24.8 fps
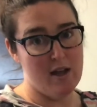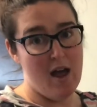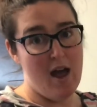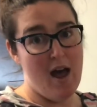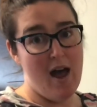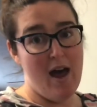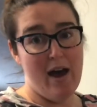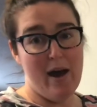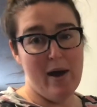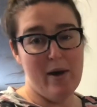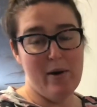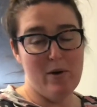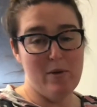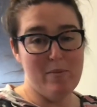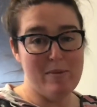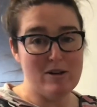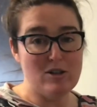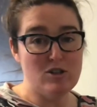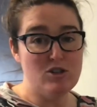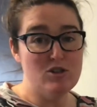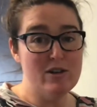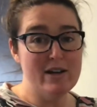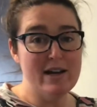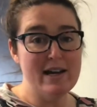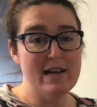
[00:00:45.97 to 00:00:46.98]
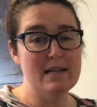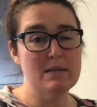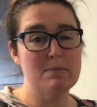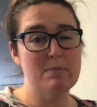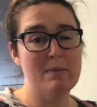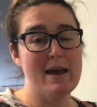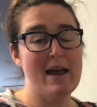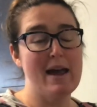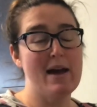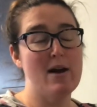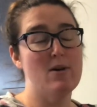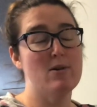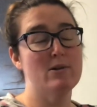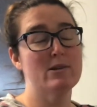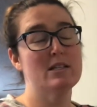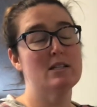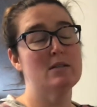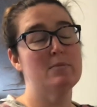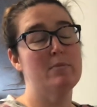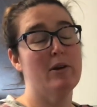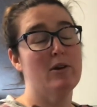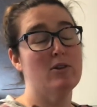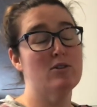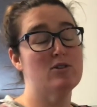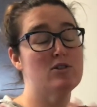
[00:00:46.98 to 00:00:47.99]
I don't know about you guys, my house
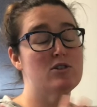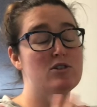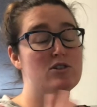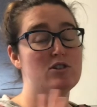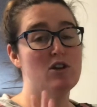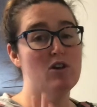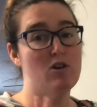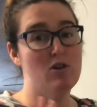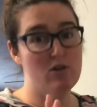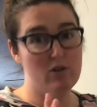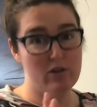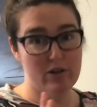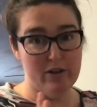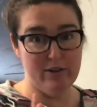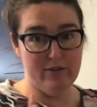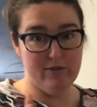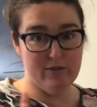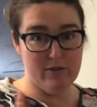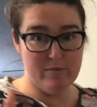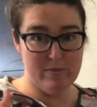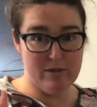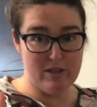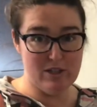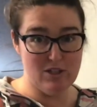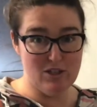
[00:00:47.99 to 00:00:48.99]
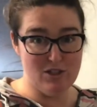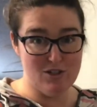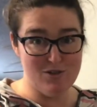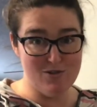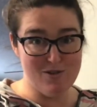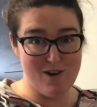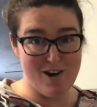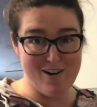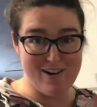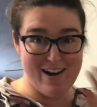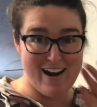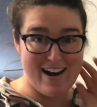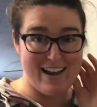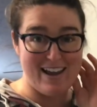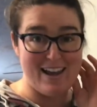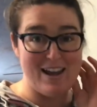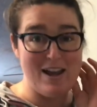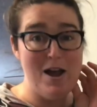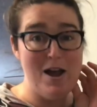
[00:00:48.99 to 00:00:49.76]
smells so good from this stew already.